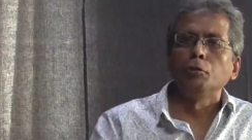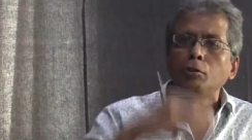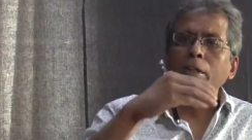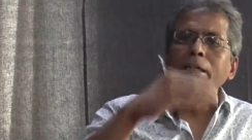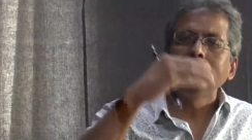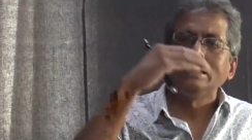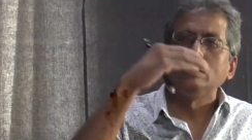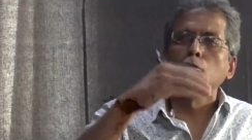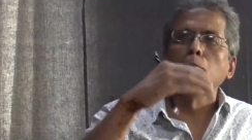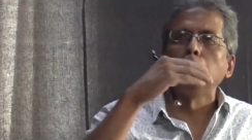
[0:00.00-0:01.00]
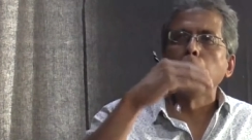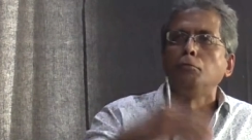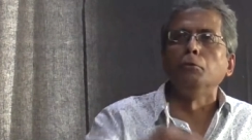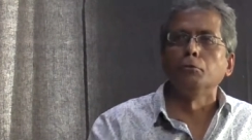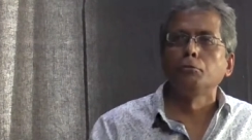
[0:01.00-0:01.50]
The state is an instrument of
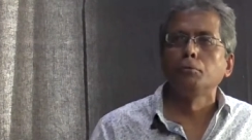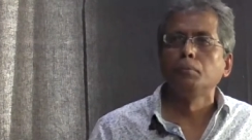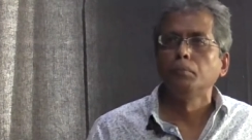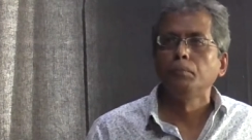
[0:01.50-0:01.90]
force.